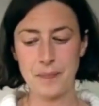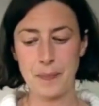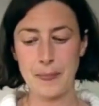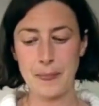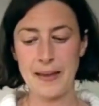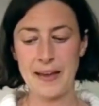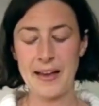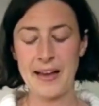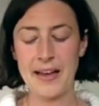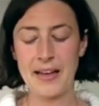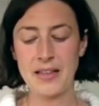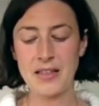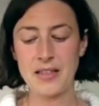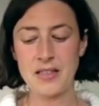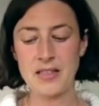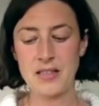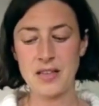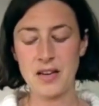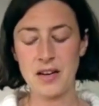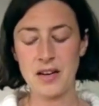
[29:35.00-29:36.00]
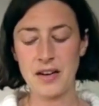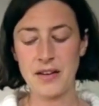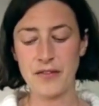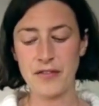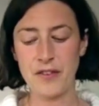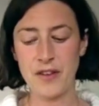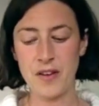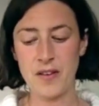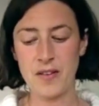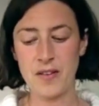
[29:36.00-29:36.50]
And I
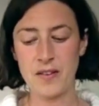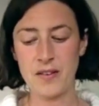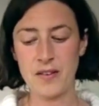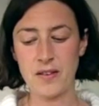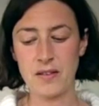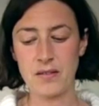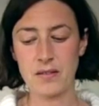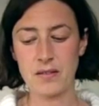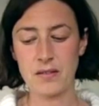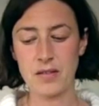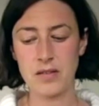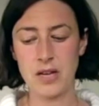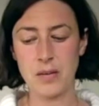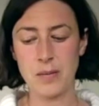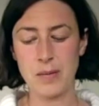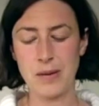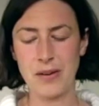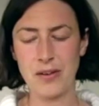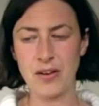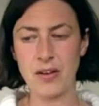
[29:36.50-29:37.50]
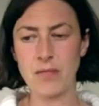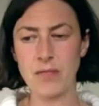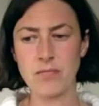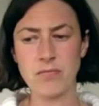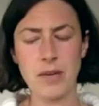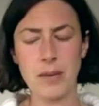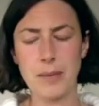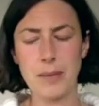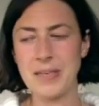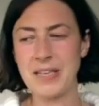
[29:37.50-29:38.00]
first heard about it
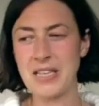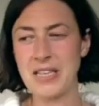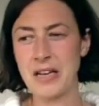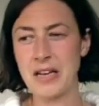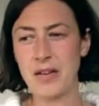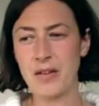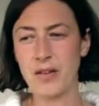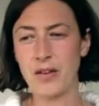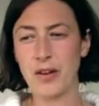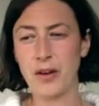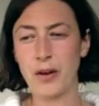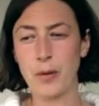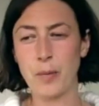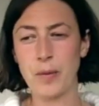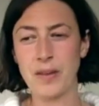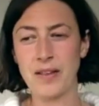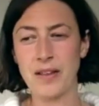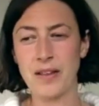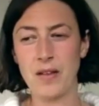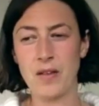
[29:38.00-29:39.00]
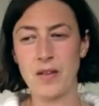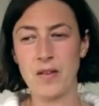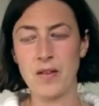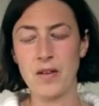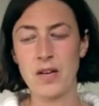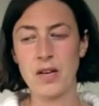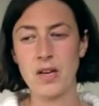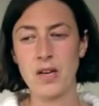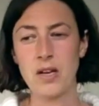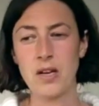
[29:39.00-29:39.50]
years ago, but there's
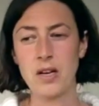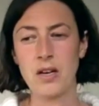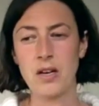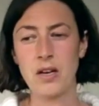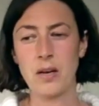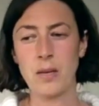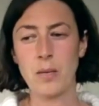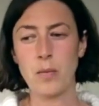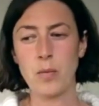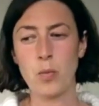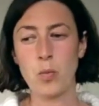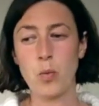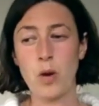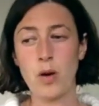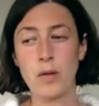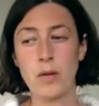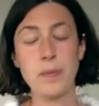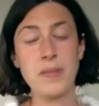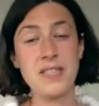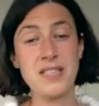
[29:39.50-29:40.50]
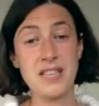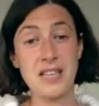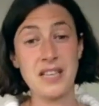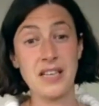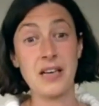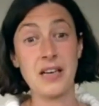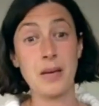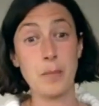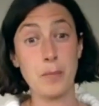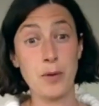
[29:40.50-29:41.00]
one
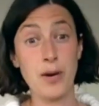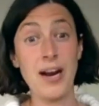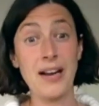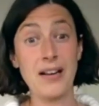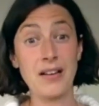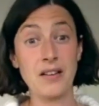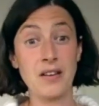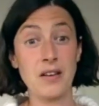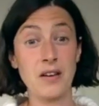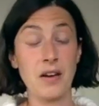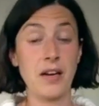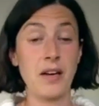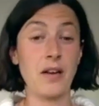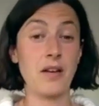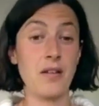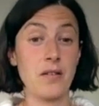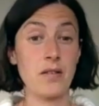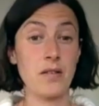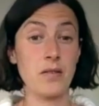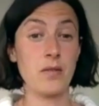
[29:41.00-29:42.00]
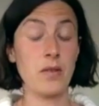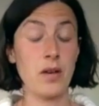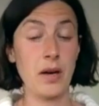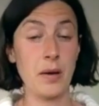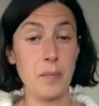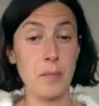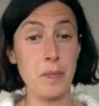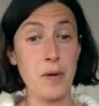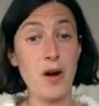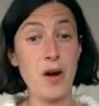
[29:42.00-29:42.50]
particular brand that I
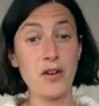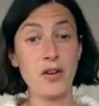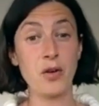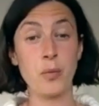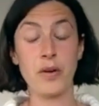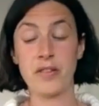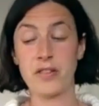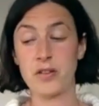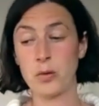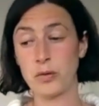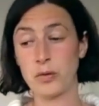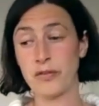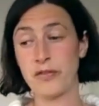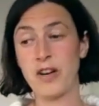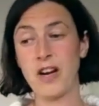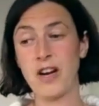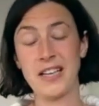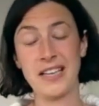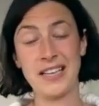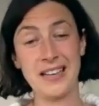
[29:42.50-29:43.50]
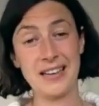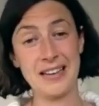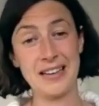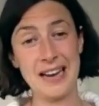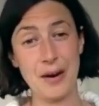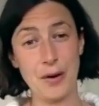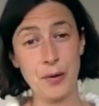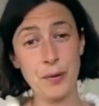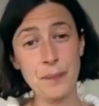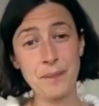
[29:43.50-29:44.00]
partner with called Fly
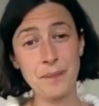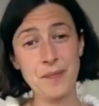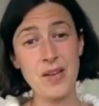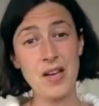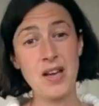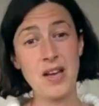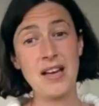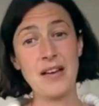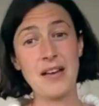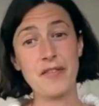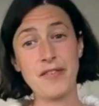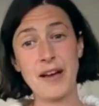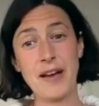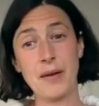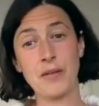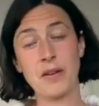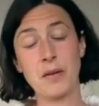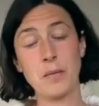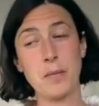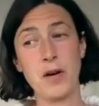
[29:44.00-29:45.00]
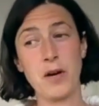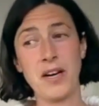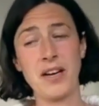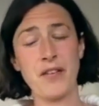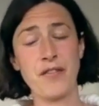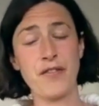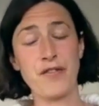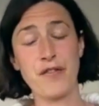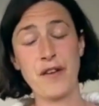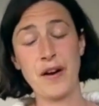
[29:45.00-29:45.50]
Cacao, founded by
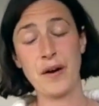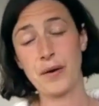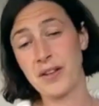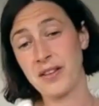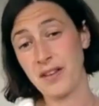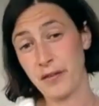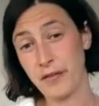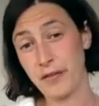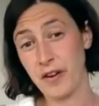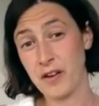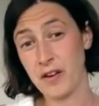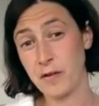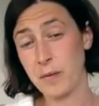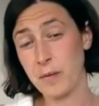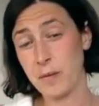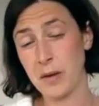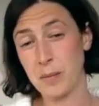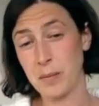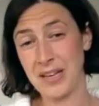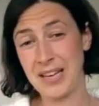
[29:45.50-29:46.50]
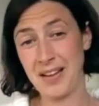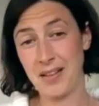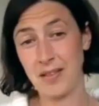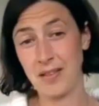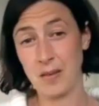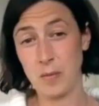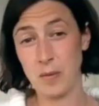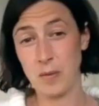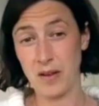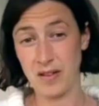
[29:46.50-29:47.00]
a very dear friend of mine,
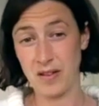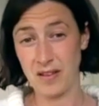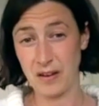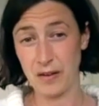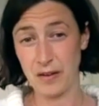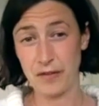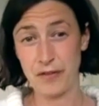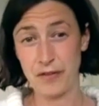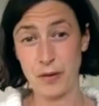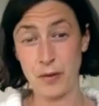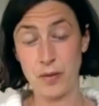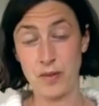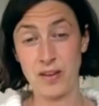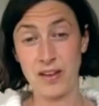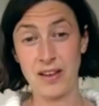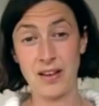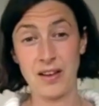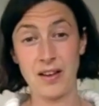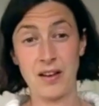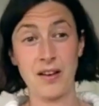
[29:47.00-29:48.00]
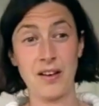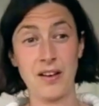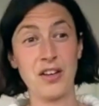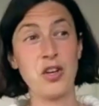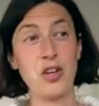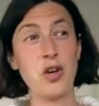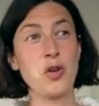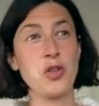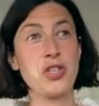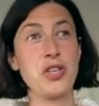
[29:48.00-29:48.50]
Mackenzie Marsloff, who's a
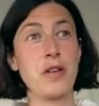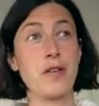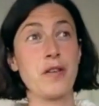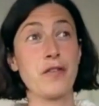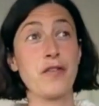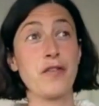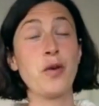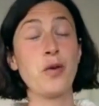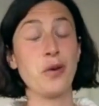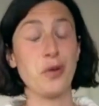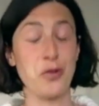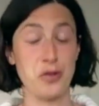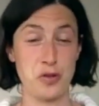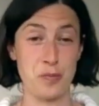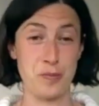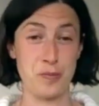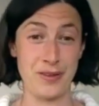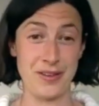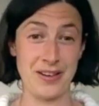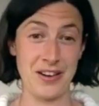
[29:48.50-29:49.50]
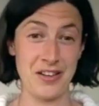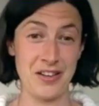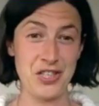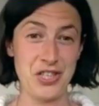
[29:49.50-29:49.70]
conscious food entrepreneur.